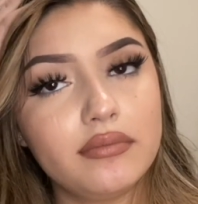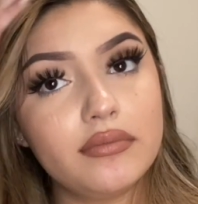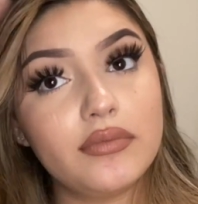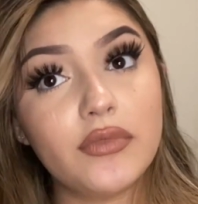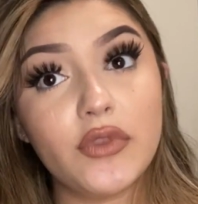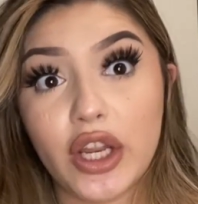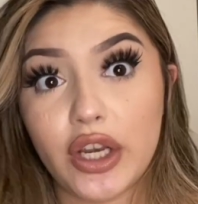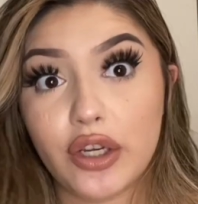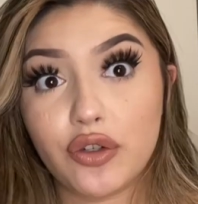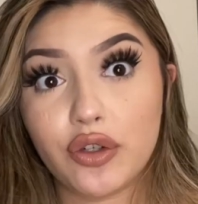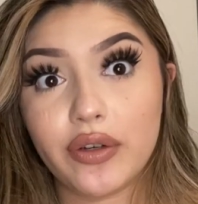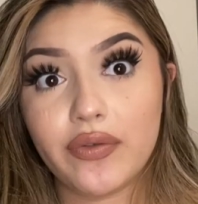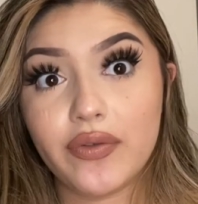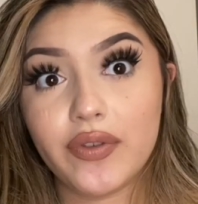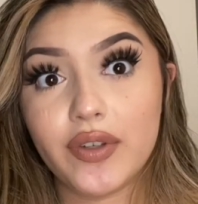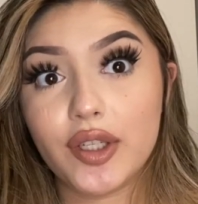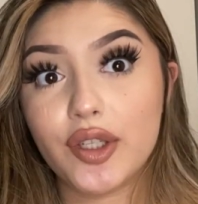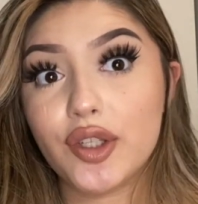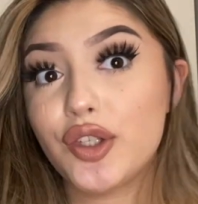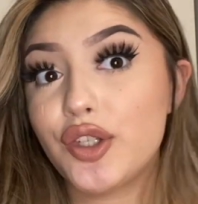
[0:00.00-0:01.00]
dandruff.
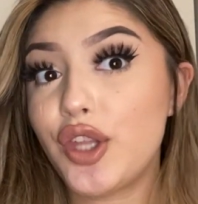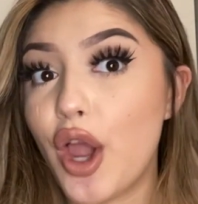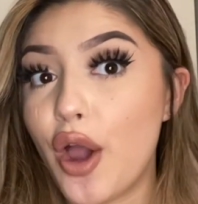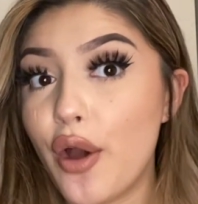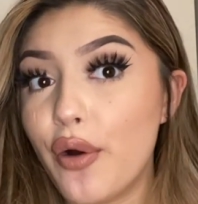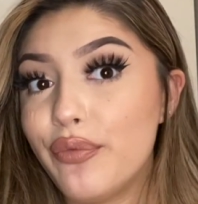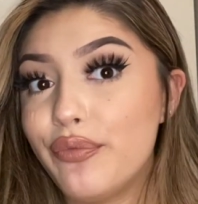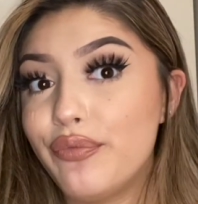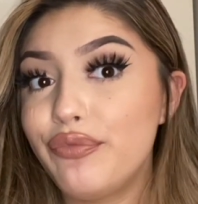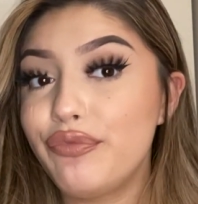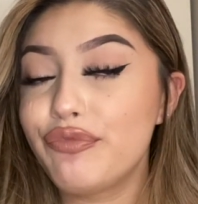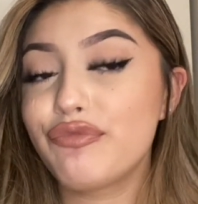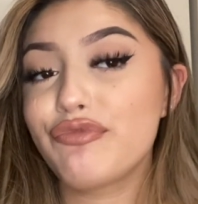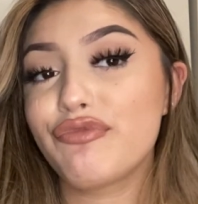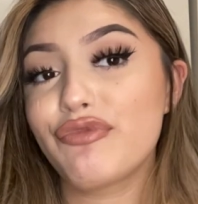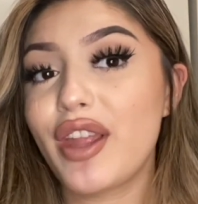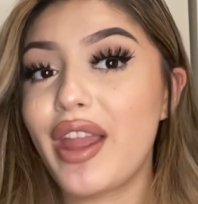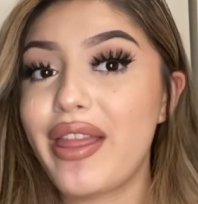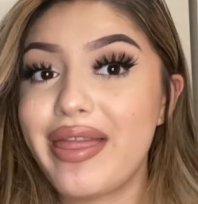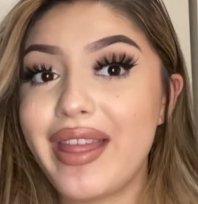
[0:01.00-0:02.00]
So
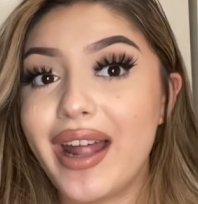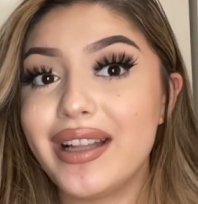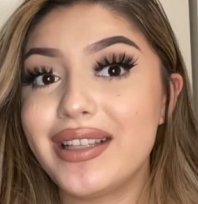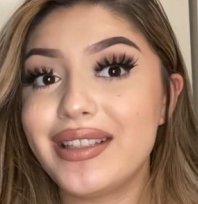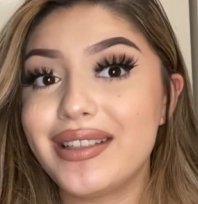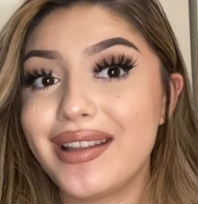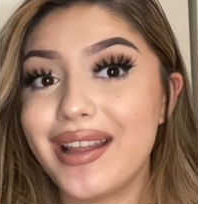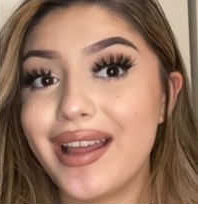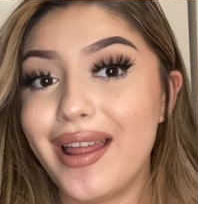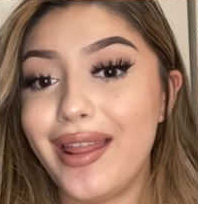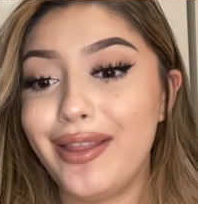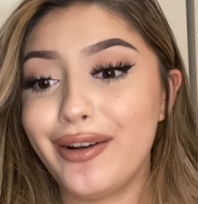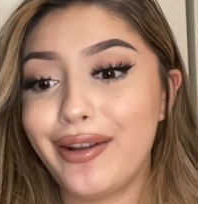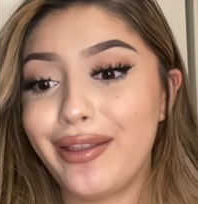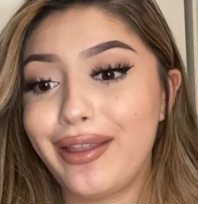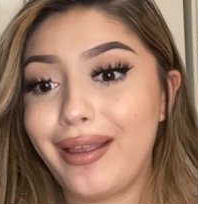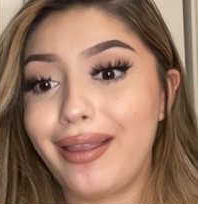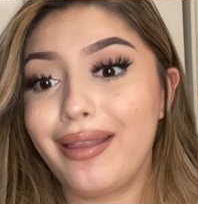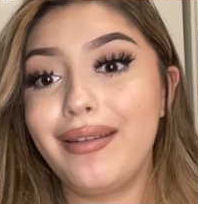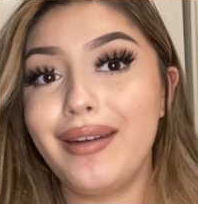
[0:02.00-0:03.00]
that's the other
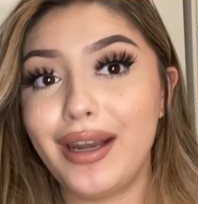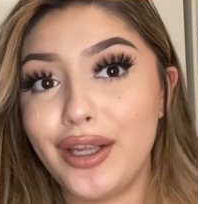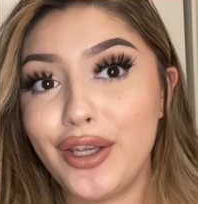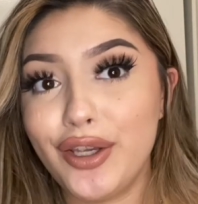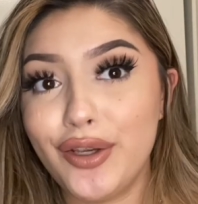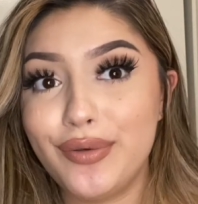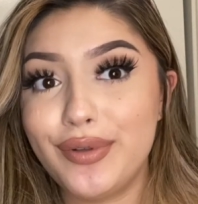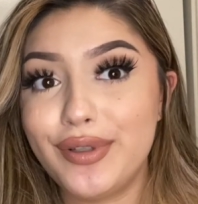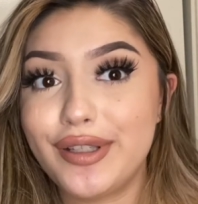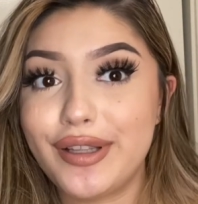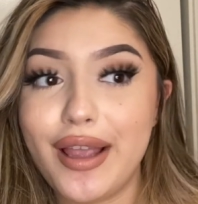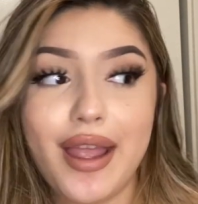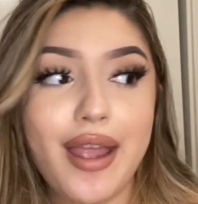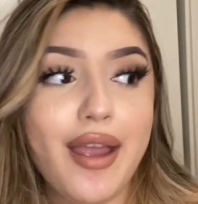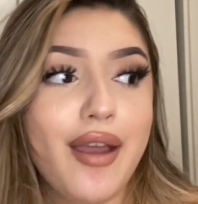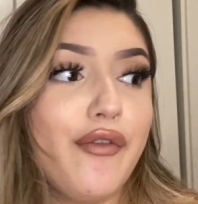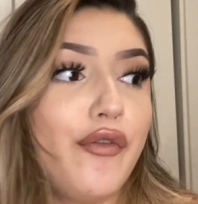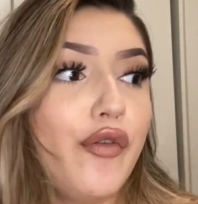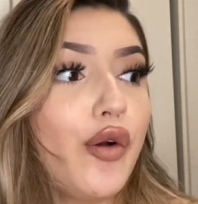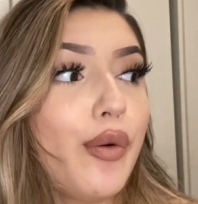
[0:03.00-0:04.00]
thing that I use
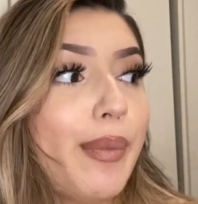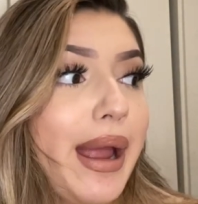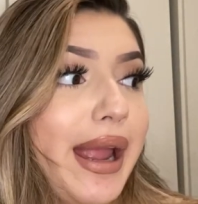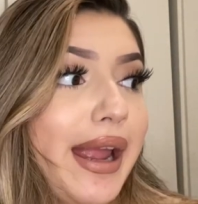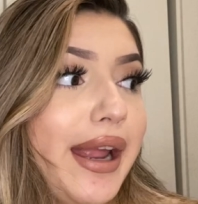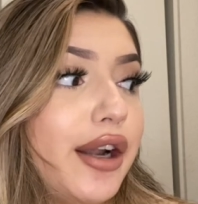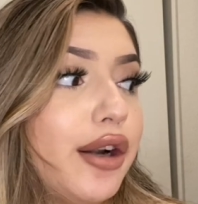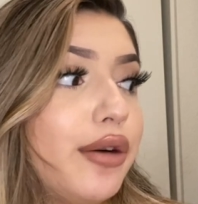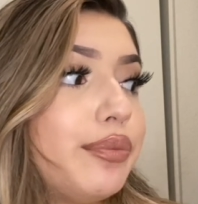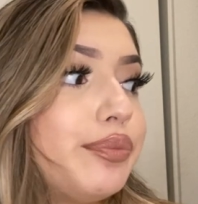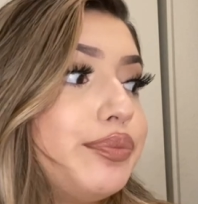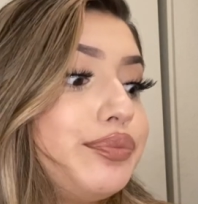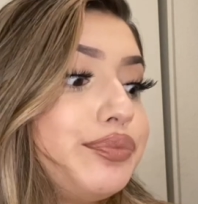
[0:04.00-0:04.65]
for my hair.